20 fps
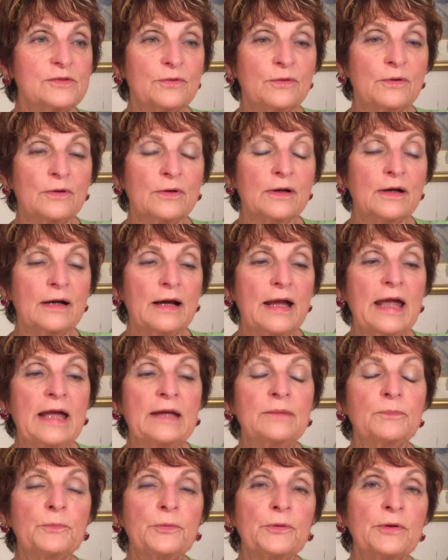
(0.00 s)
door
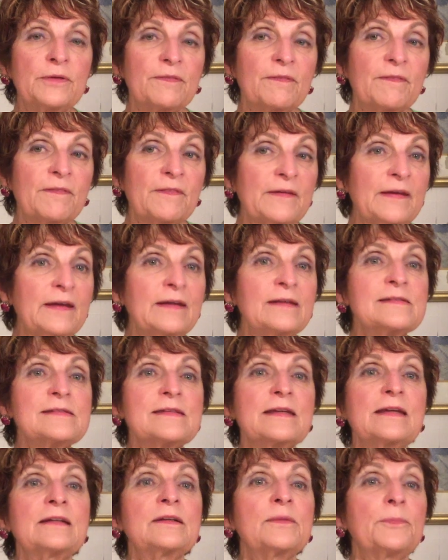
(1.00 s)
and put things
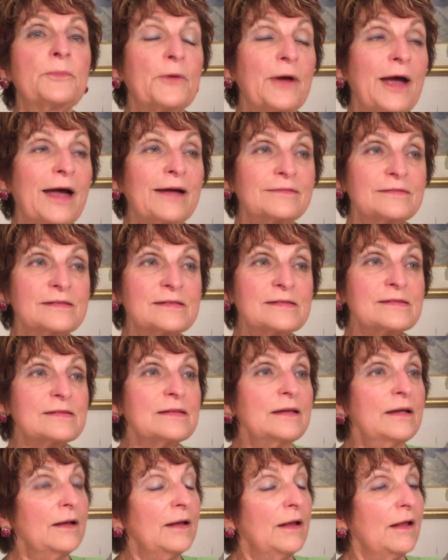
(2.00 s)
into practice
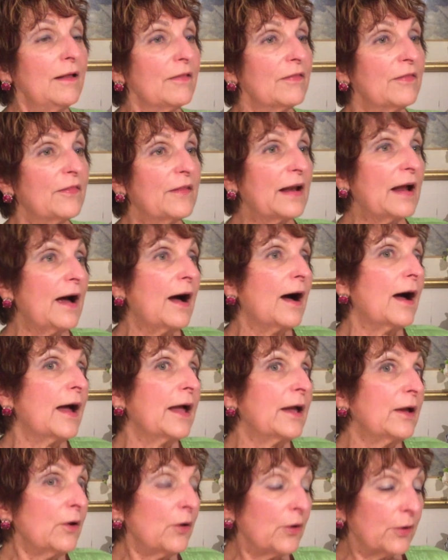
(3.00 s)
that
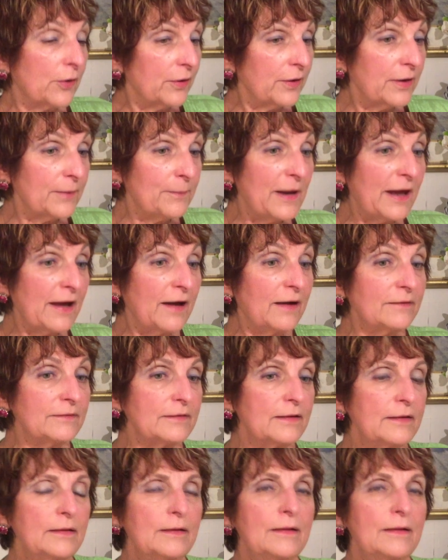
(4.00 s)
I heard about,